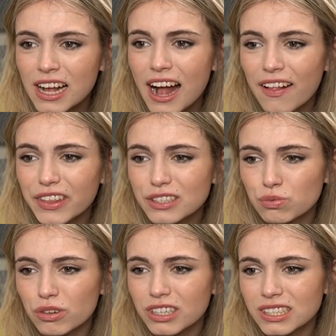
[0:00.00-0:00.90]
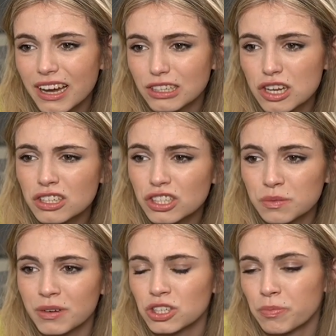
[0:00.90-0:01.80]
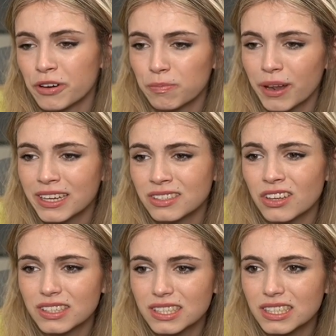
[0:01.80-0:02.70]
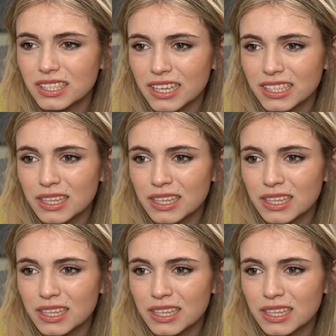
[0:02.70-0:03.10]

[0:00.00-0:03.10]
and this rook is actually just much better placed on c6